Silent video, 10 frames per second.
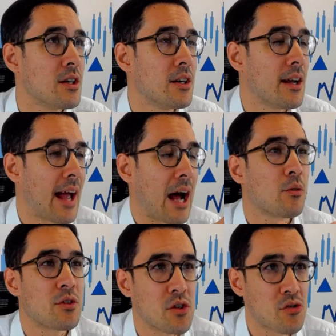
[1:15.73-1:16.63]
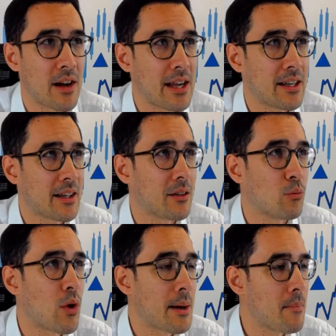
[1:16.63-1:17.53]
how to trade and
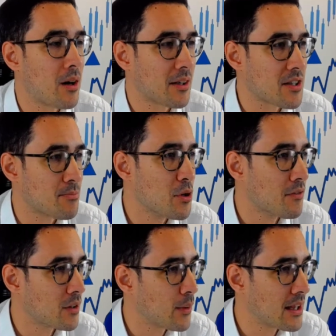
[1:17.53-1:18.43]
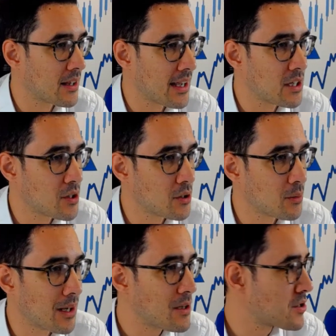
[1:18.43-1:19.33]
why markets move in the way that they do,
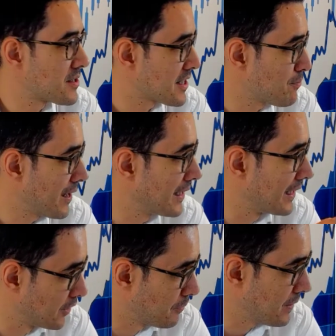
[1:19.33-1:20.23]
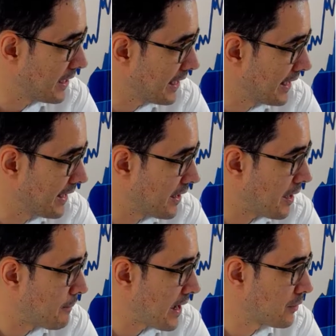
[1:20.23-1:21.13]
let me just explain a little bit here
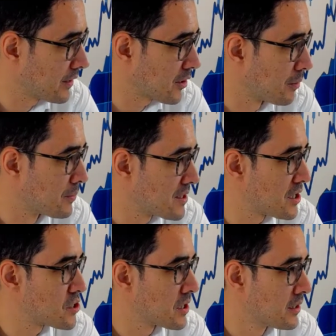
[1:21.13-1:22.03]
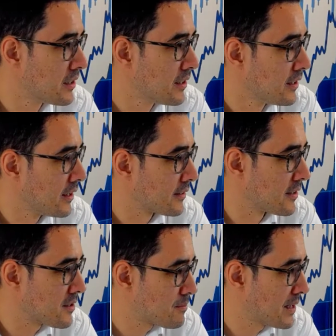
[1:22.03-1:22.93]
about the competition
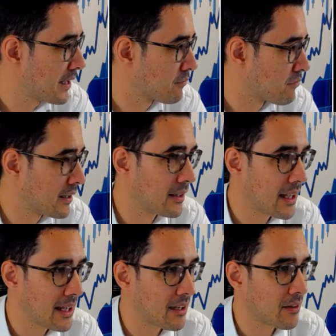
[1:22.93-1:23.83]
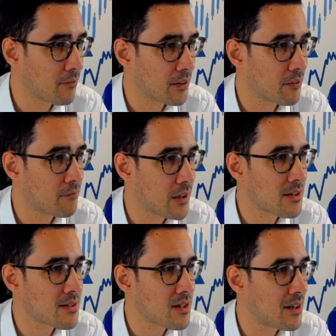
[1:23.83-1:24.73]
that's being run here for the
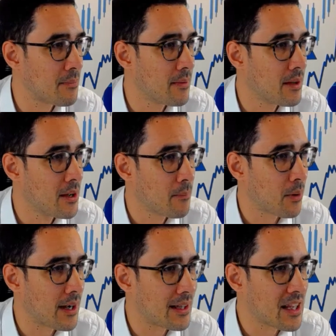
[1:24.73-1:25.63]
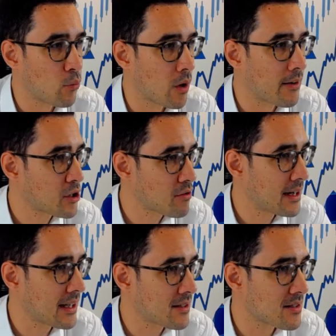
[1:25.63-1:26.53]
first time by the Warwick
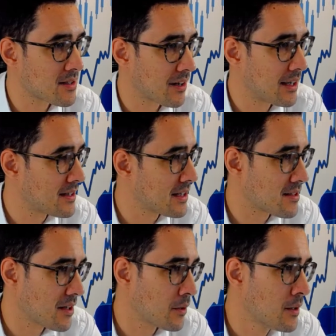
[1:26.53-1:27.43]
Trading Society. So